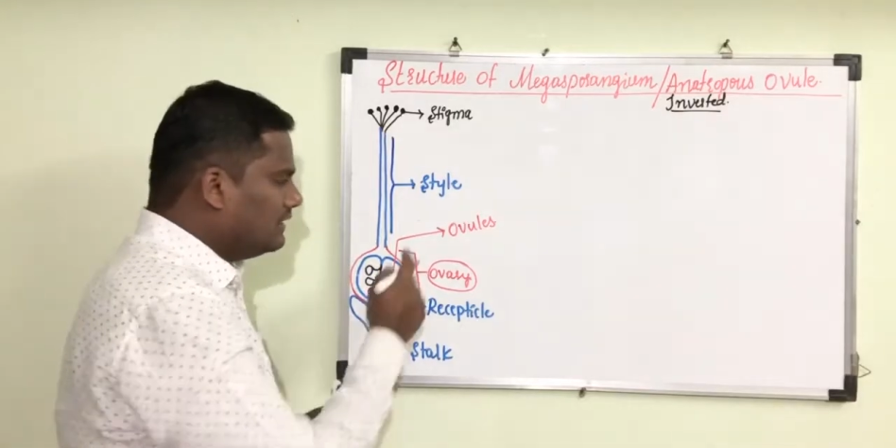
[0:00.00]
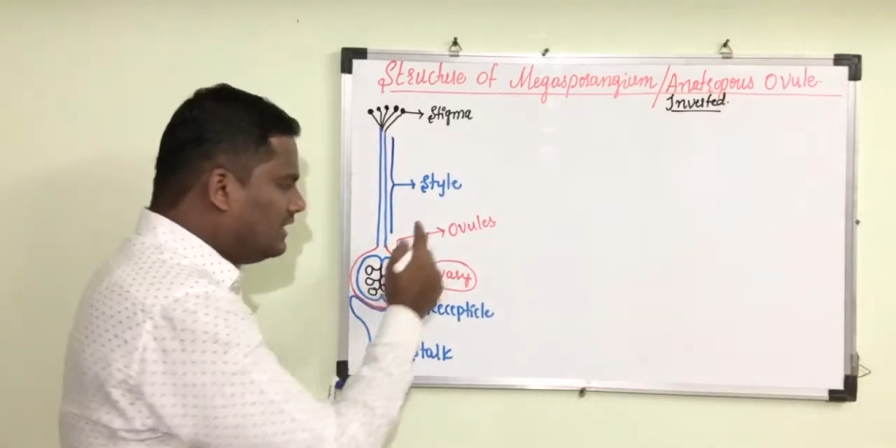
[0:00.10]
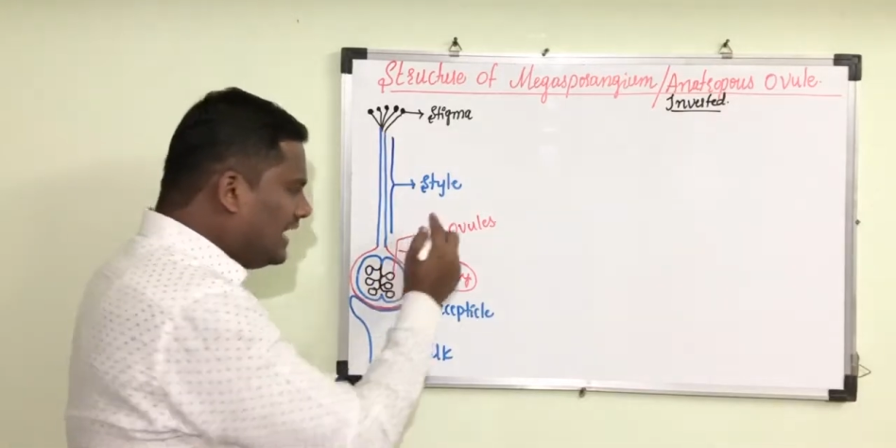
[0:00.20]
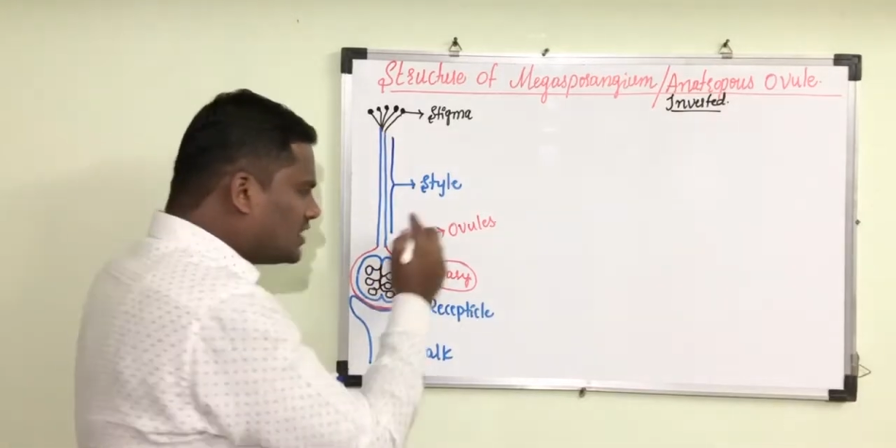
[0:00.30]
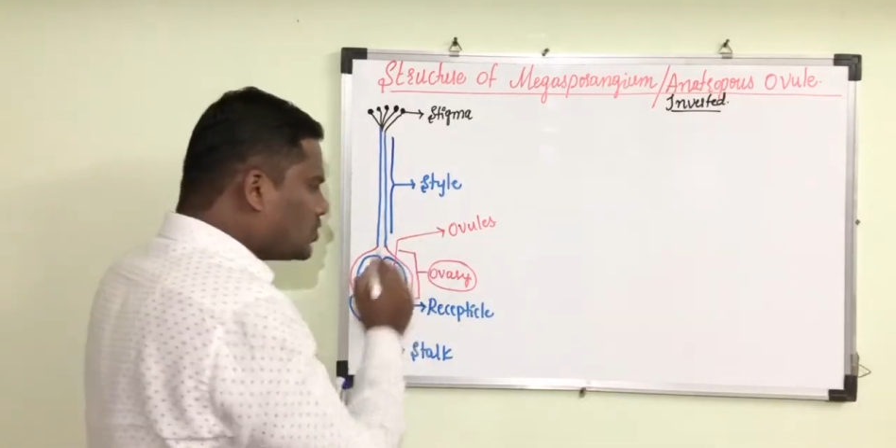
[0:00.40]

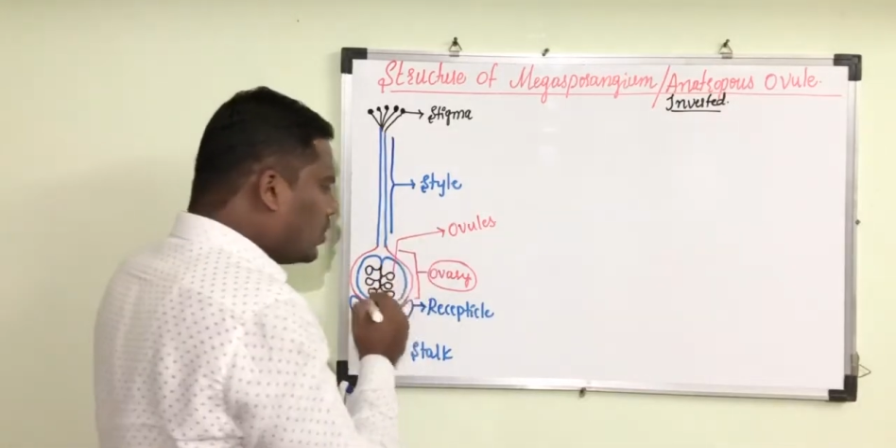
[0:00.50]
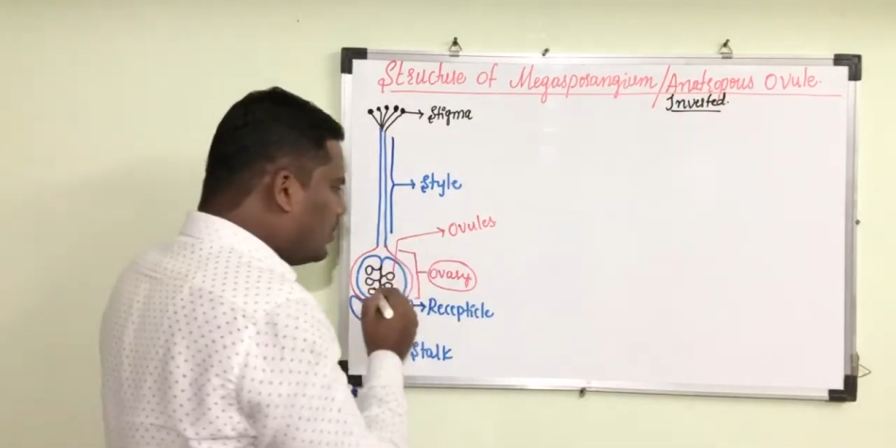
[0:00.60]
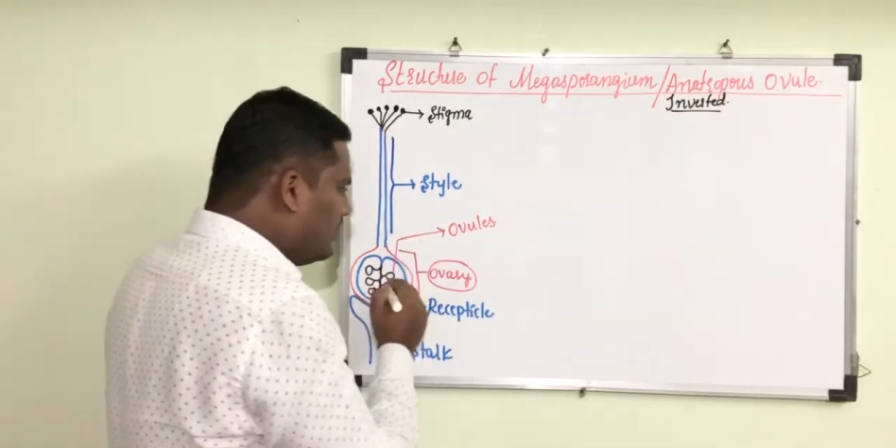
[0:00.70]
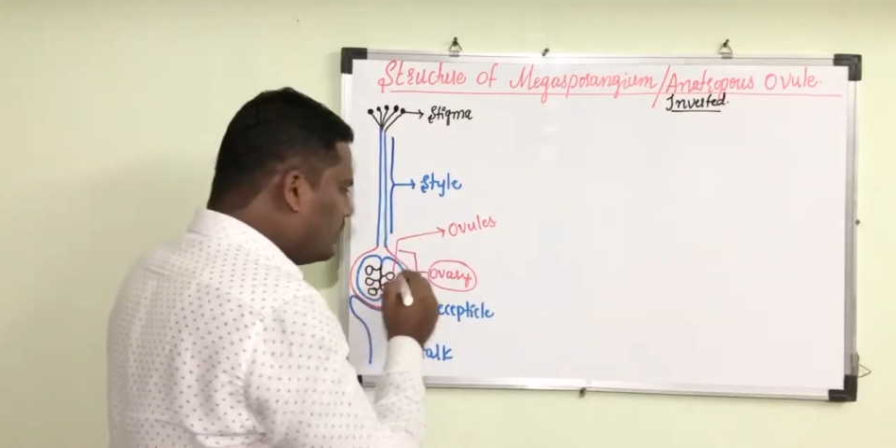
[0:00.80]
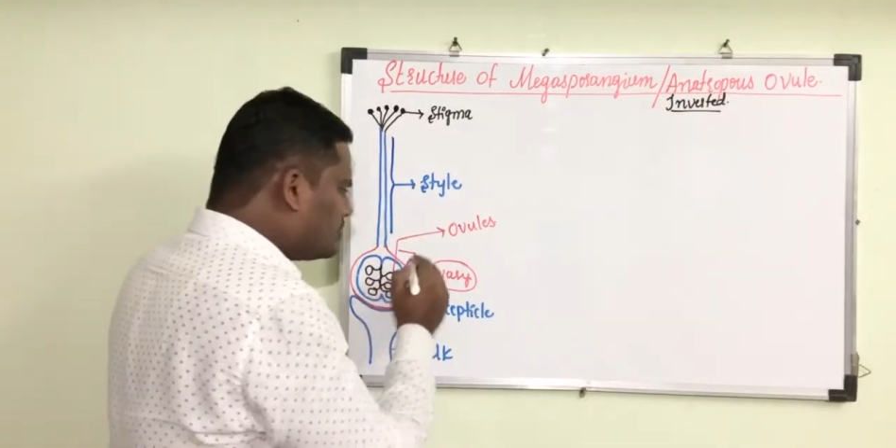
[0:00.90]
These
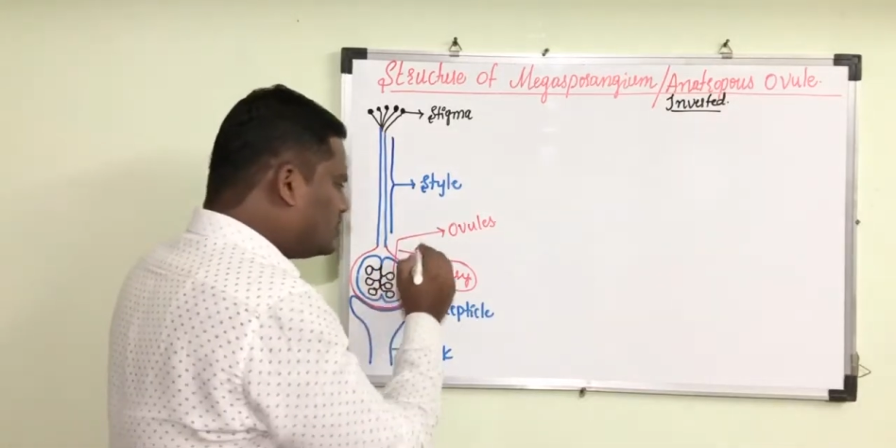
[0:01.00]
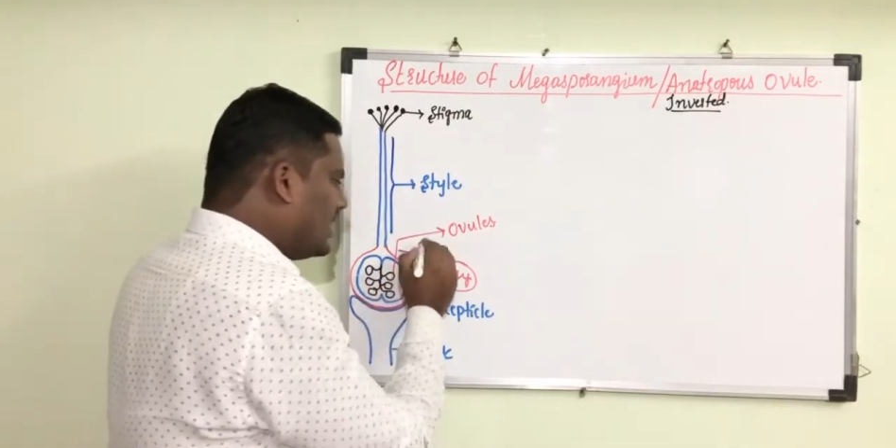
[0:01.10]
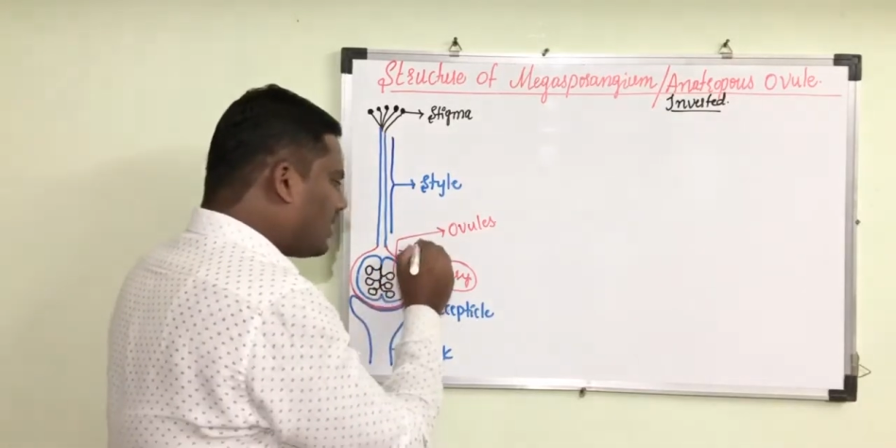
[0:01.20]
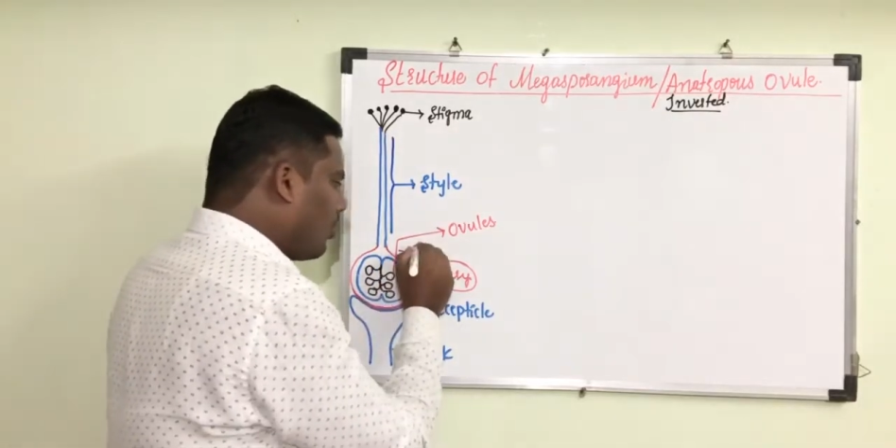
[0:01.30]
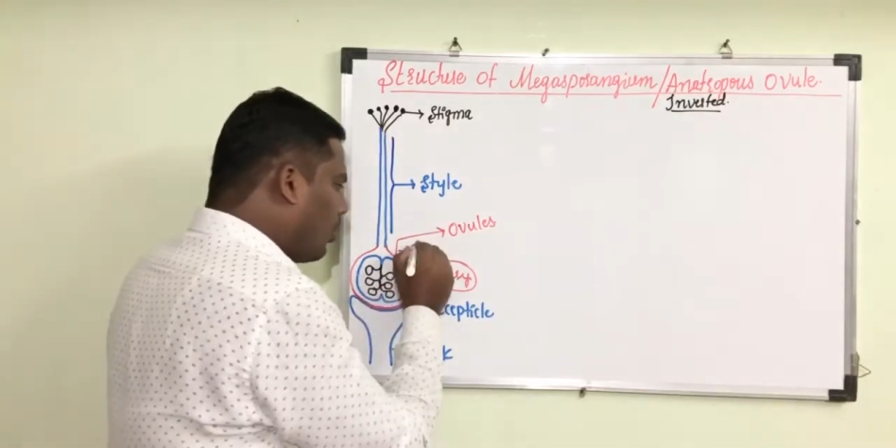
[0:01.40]
ovules, they are